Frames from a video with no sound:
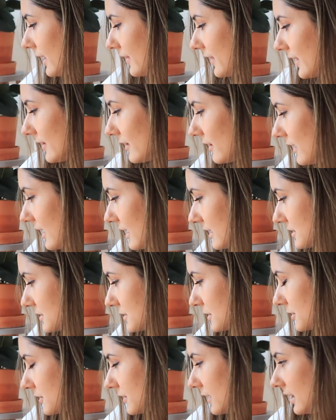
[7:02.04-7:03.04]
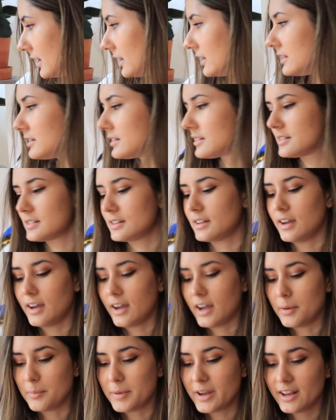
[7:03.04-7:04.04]
And then the last two things,
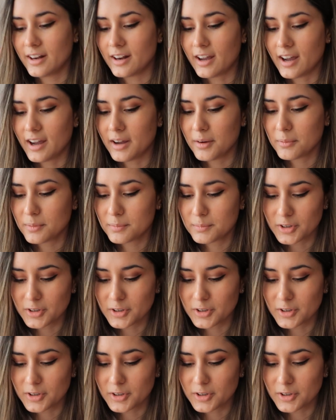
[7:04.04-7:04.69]
I mean, I'm